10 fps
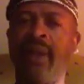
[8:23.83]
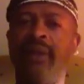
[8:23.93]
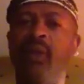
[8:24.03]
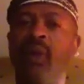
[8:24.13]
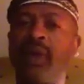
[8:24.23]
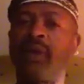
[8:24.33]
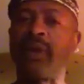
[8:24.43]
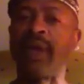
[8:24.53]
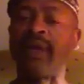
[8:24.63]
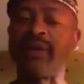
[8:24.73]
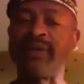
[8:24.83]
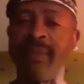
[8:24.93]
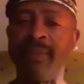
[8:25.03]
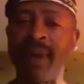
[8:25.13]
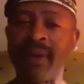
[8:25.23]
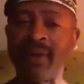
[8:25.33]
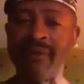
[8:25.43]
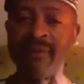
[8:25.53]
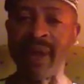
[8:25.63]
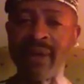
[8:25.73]
The one creator is the mother
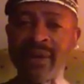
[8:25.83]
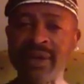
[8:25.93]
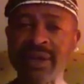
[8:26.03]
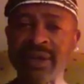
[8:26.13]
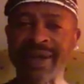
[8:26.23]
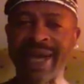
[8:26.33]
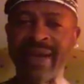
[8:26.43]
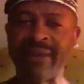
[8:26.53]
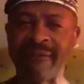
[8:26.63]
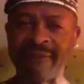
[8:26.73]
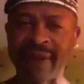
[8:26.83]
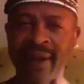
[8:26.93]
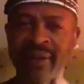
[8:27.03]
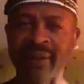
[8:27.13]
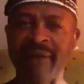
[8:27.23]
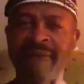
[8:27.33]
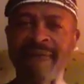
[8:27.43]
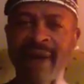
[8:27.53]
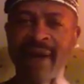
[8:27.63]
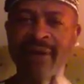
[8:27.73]
of mothers and the father of
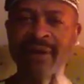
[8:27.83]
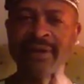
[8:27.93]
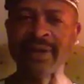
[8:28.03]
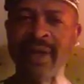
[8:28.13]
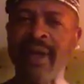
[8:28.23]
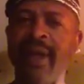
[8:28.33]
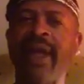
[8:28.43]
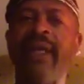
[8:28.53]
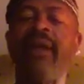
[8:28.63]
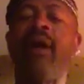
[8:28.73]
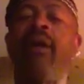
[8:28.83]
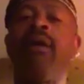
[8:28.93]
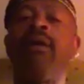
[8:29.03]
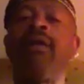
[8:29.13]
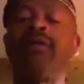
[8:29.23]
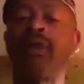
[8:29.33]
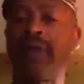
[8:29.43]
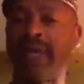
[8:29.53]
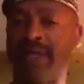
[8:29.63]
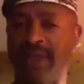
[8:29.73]
fathers in all of
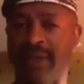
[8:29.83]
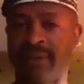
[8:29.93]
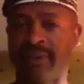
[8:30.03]
creation.